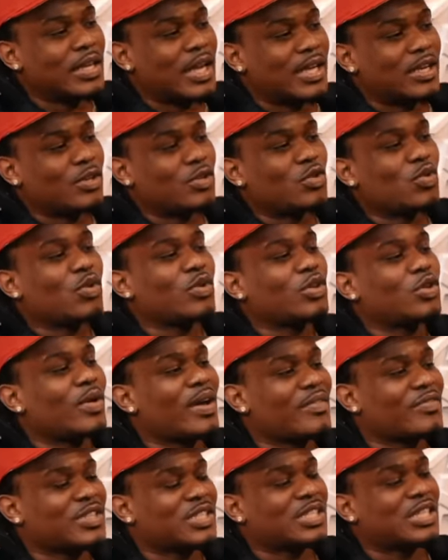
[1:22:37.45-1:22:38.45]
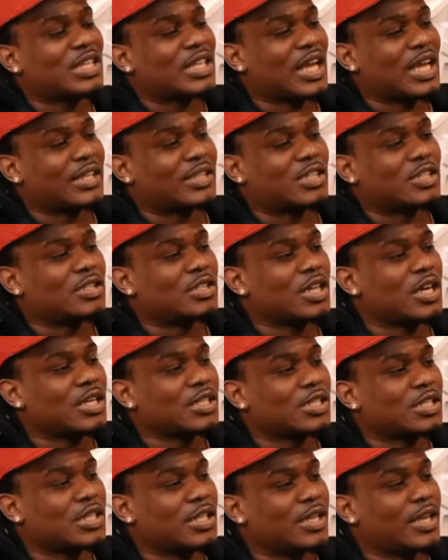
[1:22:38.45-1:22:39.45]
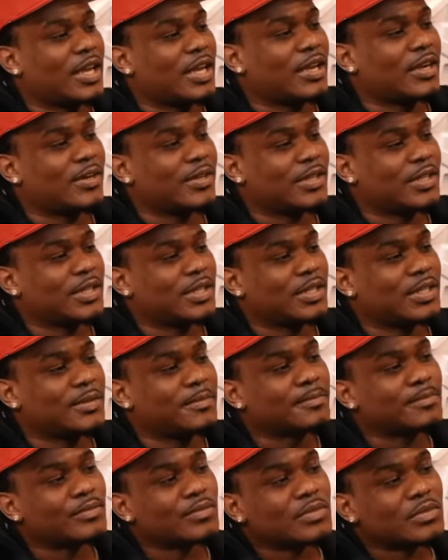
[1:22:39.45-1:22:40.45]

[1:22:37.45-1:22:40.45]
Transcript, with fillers: Like you, you ever see like the dusty nigga on the hood?